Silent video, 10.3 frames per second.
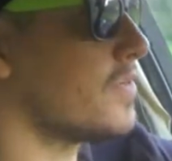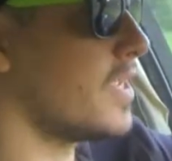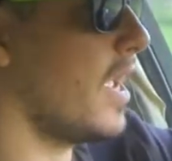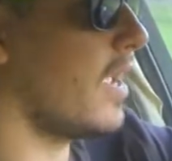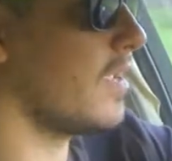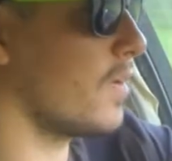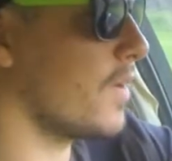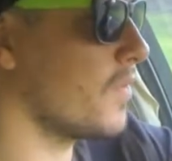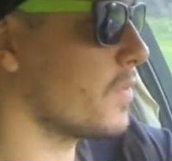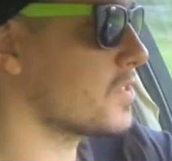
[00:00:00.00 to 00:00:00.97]
yeah,
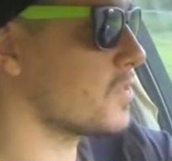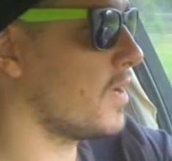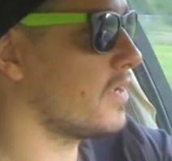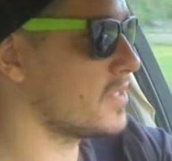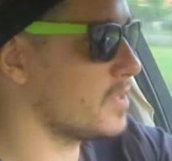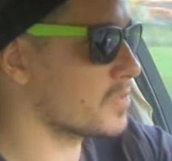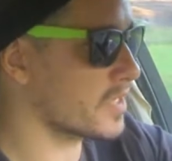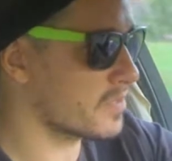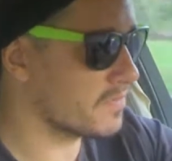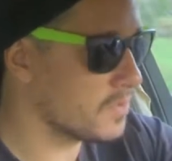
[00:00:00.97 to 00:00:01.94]
every once in a while it seems
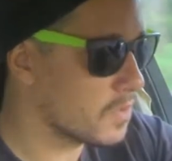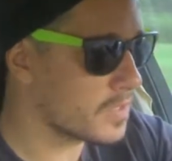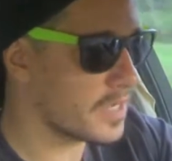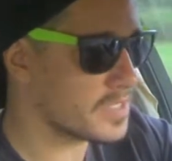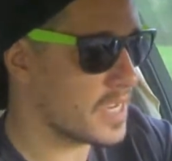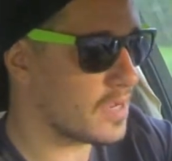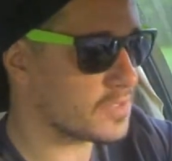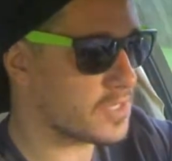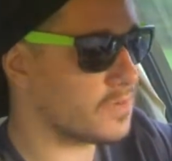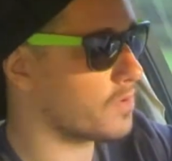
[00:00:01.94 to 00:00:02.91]
like the fuel cuts
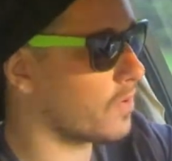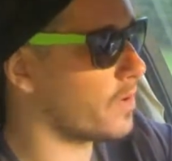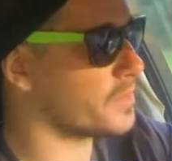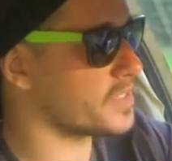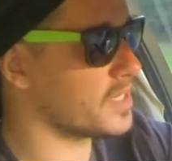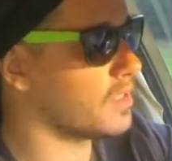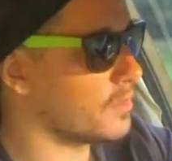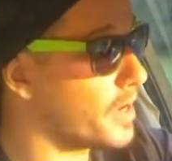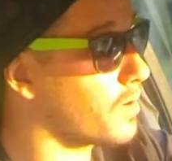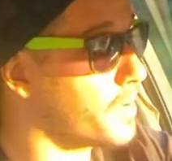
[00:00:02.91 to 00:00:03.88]
out, so going up this hill
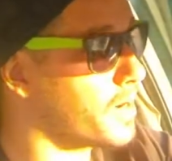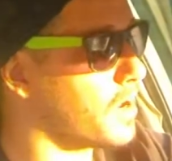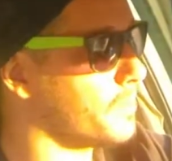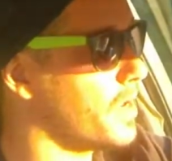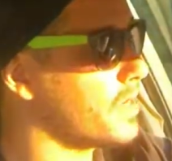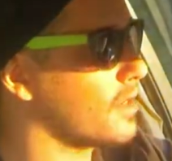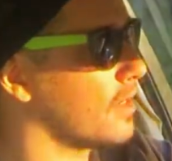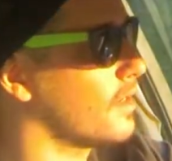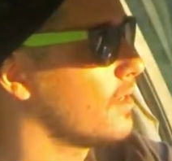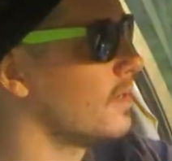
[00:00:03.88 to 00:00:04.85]
it may or may not make
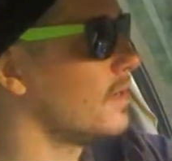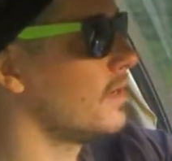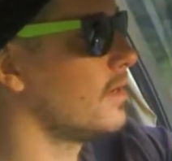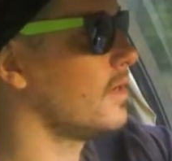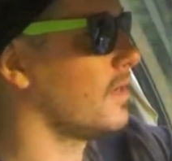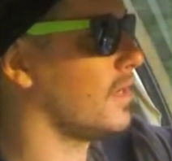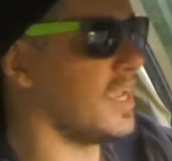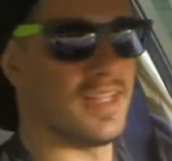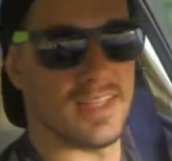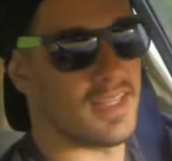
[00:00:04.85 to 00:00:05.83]
it.
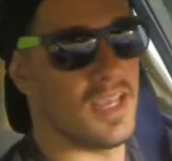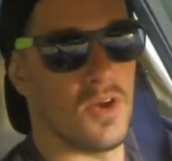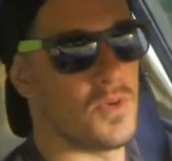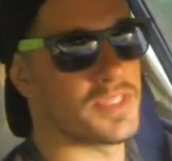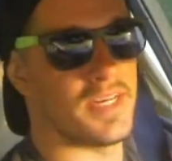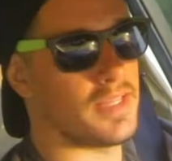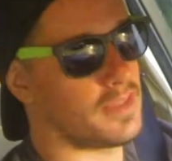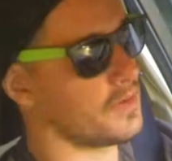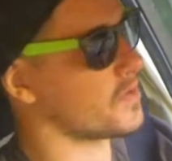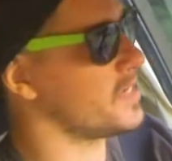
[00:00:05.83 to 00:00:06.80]
And the hill wasn't
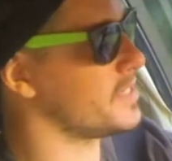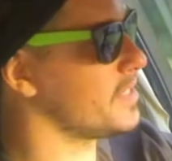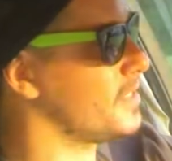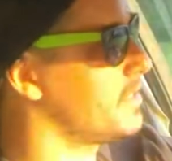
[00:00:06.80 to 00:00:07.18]
anything crazy.